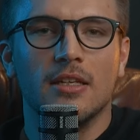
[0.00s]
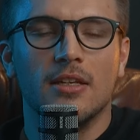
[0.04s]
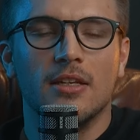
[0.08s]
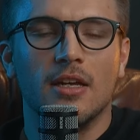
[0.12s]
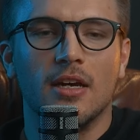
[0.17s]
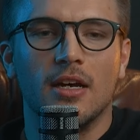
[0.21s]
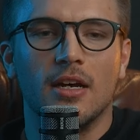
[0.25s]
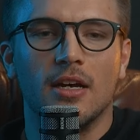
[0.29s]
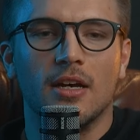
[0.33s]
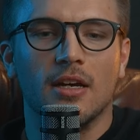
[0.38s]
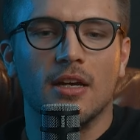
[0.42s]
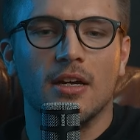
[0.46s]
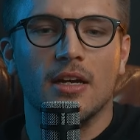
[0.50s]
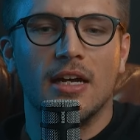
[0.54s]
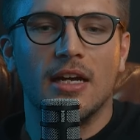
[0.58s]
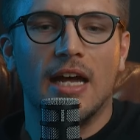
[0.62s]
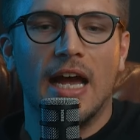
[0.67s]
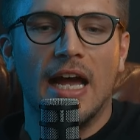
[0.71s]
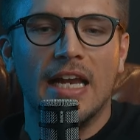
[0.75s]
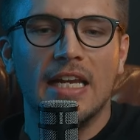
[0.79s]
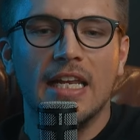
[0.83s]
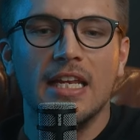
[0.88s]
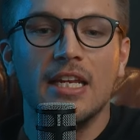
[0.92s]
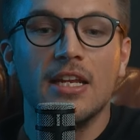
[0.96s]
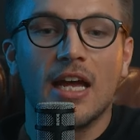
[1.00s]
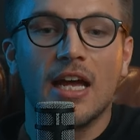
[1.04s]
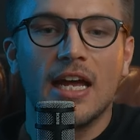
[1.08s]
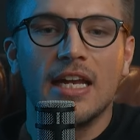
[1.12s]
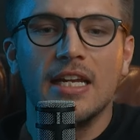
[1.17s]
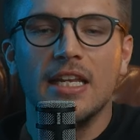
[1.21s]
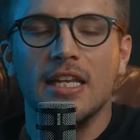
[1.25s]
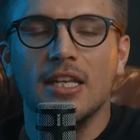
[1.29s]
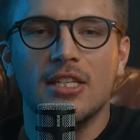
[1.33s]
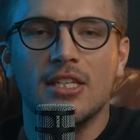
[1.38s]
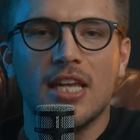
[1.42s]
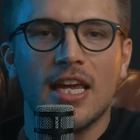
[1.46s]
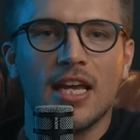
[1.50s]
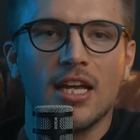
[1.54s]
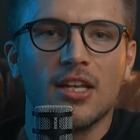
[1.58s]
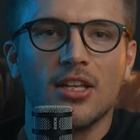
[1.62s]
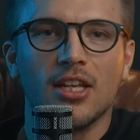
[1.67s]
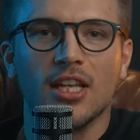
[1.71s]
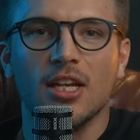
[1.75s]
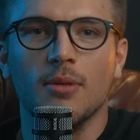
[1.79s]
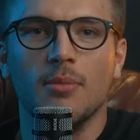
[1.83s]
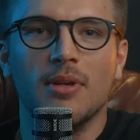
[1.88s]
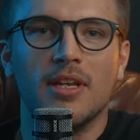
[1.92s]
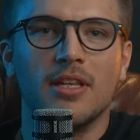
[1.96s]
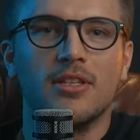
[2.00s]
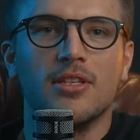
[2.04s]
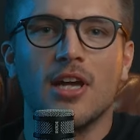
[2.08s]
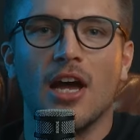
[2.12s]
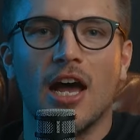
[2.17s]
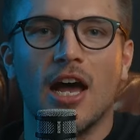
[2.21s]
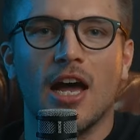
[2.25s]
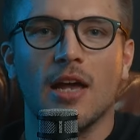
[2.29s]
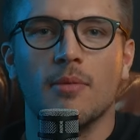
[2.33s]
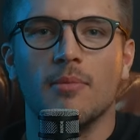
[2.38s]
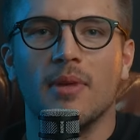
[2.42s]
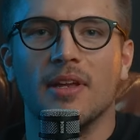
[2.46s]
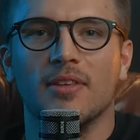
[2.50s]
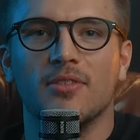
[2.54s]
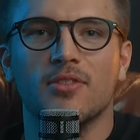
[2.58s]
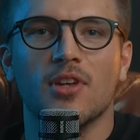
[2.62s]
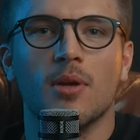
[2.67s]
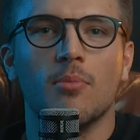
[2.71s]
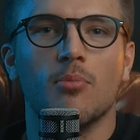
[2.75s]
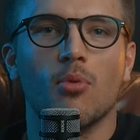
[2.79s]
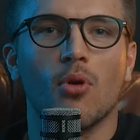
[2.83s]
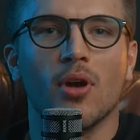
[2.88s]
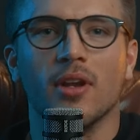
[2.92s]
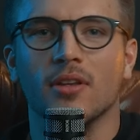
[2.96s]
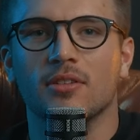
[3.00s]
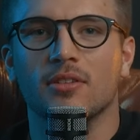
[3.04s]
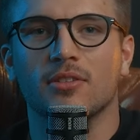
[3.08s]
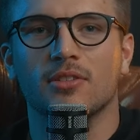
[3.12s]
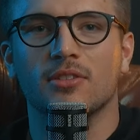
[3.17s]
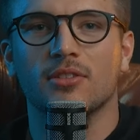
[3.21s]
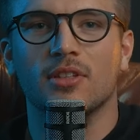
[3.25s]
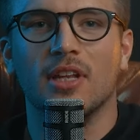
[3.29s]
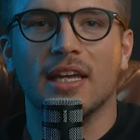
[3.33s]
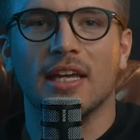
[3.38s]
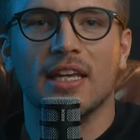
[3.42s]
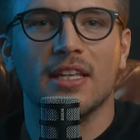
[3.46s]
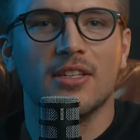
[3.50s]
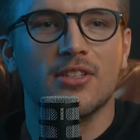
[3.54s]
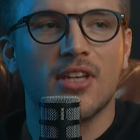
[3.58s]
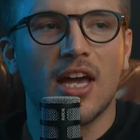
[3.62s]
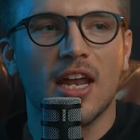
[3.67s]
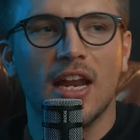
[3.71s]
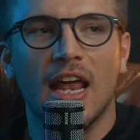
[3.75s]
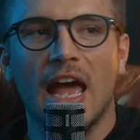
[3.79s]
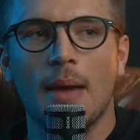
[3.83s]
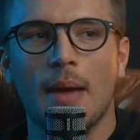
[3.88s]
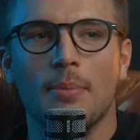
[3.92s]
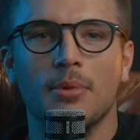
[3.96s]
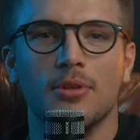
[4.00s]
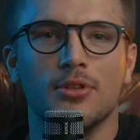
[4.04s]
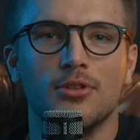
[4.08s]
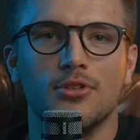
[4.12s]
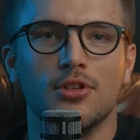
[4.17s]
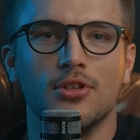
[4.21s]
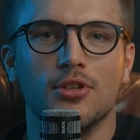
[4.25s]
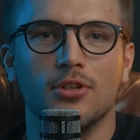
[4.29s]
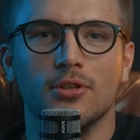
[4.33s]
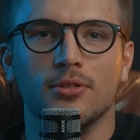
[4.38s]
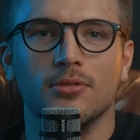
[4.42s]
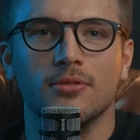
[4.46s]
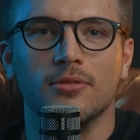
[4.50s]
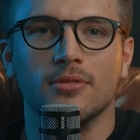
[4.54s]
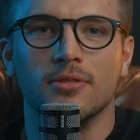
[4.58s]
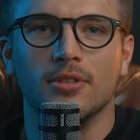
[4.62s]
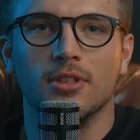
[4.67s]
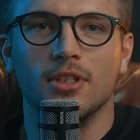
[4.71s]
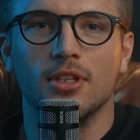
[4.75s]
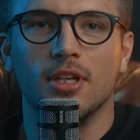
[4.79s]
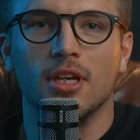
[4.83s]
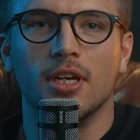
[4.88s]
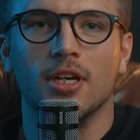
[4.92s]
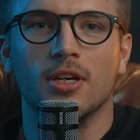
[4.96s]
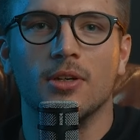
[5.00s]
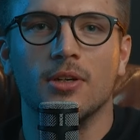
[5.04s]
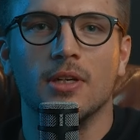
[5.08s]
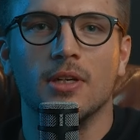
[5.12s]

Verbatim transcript: Uh, I need I need to take a little bit of time at some point. Like it's got to happen soon, you know.